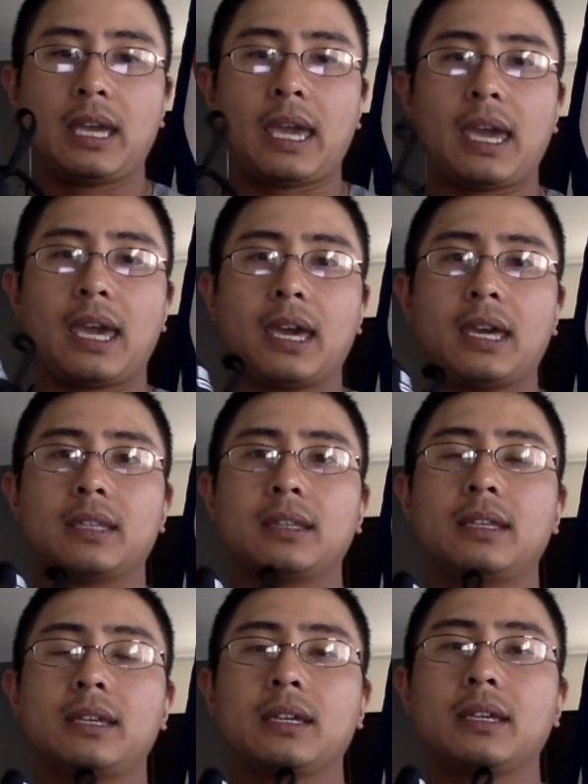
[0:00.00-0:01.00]
And
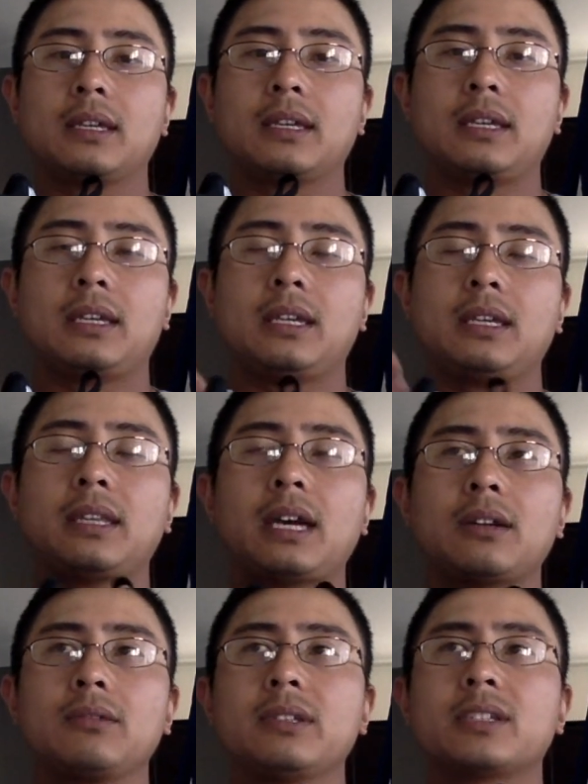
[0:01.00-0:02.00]
he not
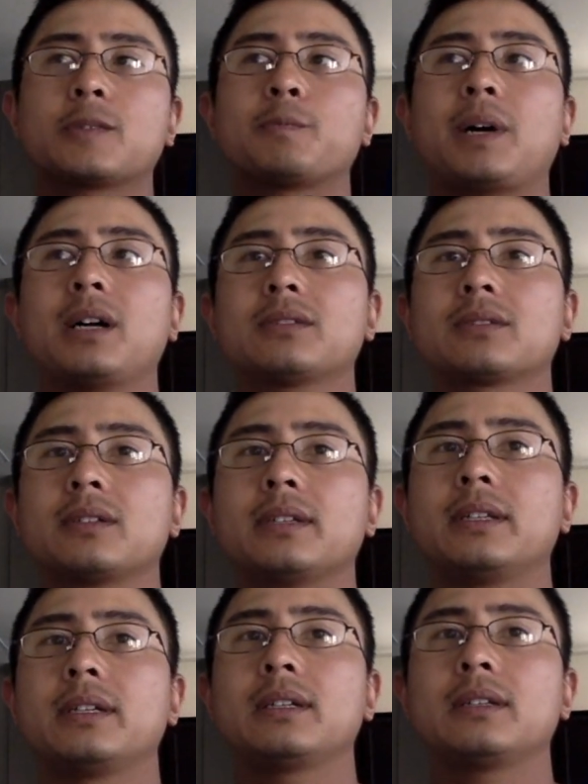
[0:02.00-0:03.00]
only sponsored
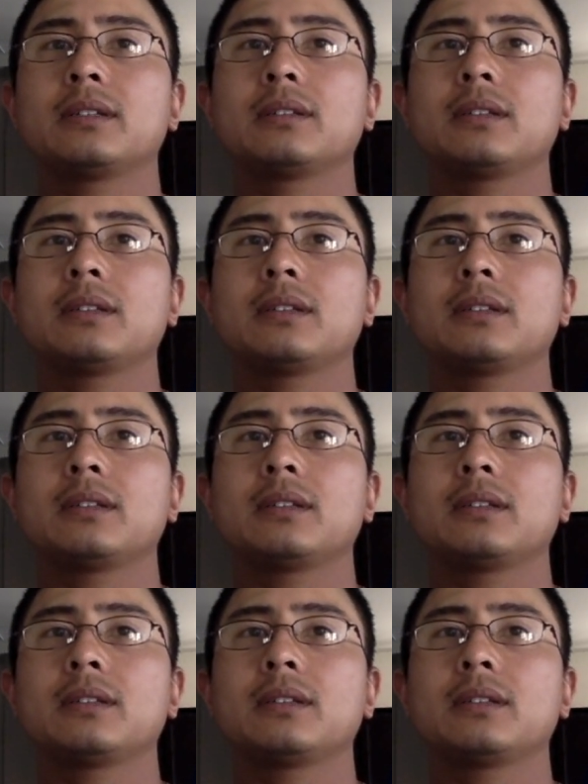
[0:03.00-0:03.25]
it,